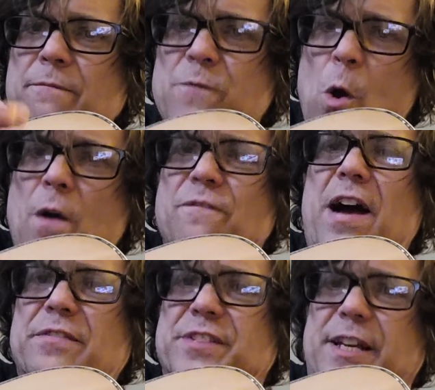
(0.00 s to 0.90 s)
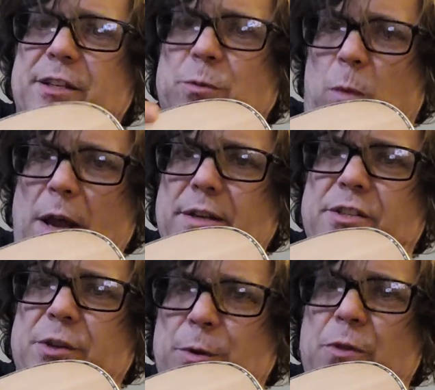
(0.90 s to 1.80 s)
3, 5, 6, 1,
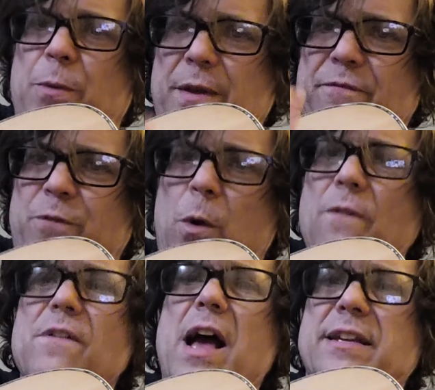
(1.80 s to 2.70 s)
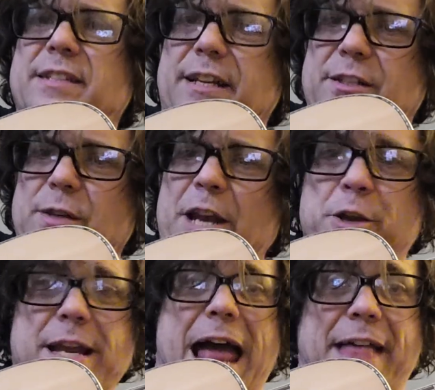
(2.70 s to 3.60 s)
2, 3, 4, 6. And
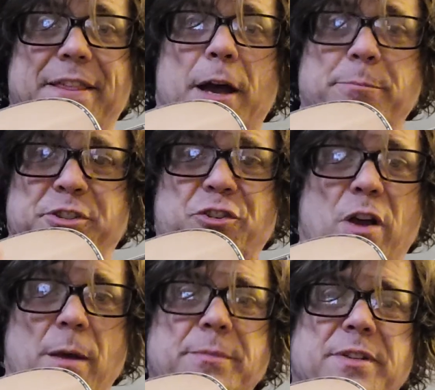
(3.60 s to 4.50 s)
you can add the up strums.